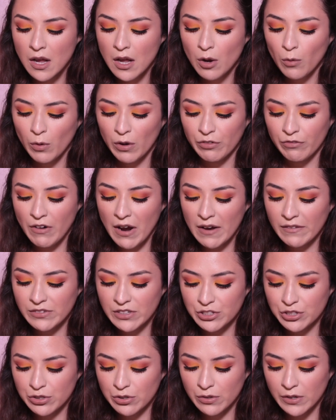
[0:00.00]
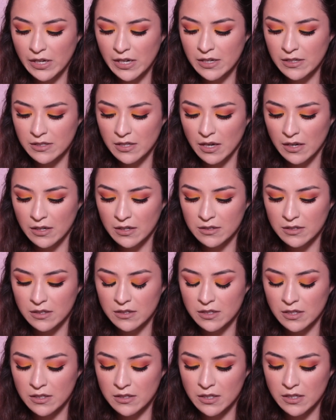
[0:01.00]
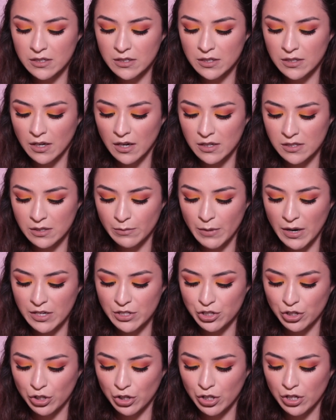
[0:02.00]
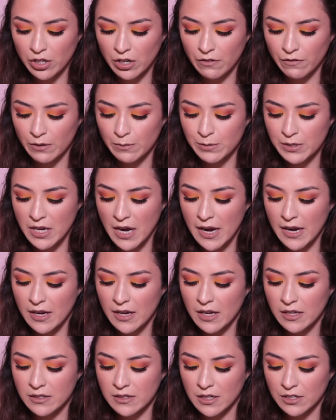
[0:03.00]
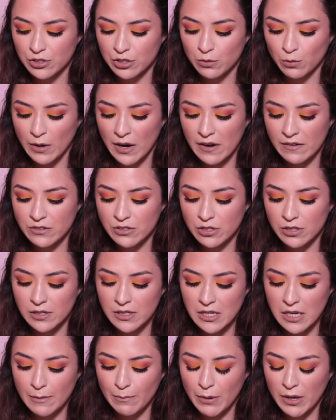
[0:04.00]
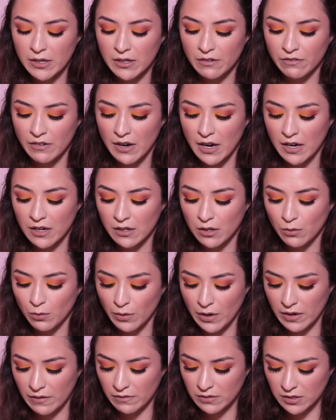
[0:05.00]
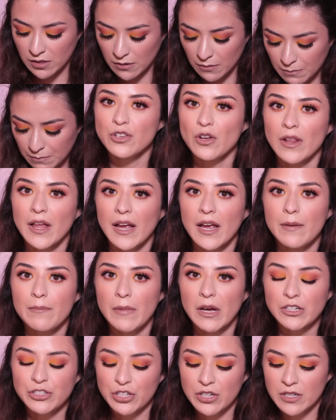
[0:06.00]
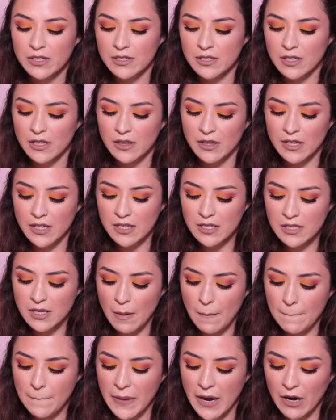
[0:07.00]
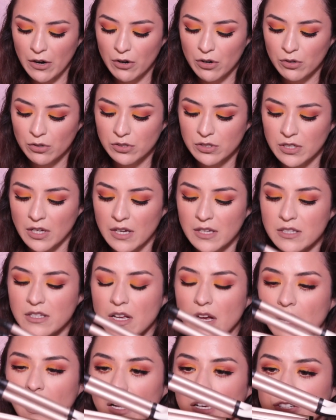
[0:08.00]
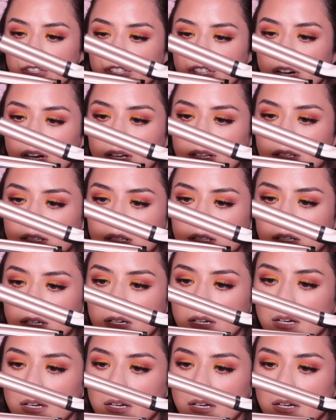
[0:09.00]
With 5 digital heat settings, it's easy to customize your look from tight and textured waves to deep and defined waves. So like it mentions, this barrel does adjust.